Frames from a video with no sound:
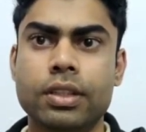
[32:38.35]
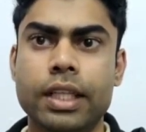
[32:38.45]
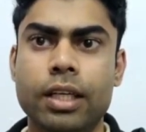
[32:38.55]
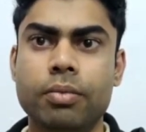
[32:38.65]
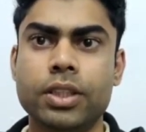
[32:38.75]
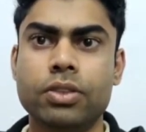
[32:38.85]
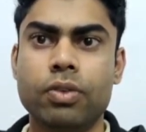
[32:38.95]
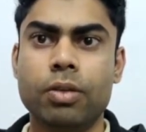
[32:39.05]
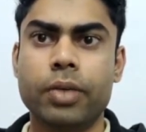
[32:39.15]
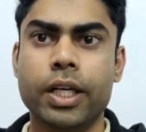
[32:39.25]
That means
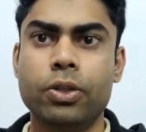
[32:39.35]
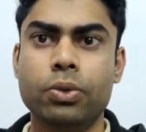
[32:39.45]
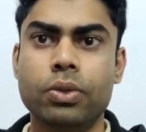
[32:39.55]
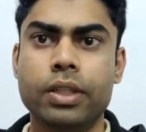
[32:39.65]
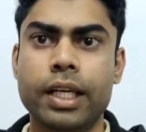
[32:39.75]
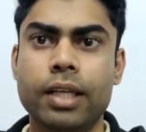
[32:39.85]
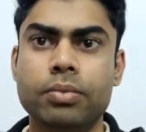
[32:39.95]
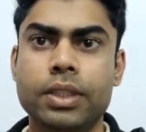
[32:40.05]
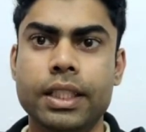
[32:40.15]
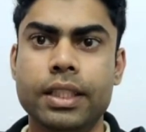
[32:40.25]
1/2
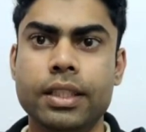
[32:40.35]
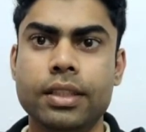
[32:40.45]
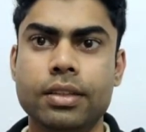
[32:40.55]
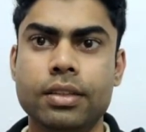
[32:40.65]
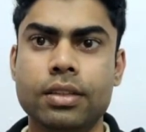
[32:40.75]
times 80.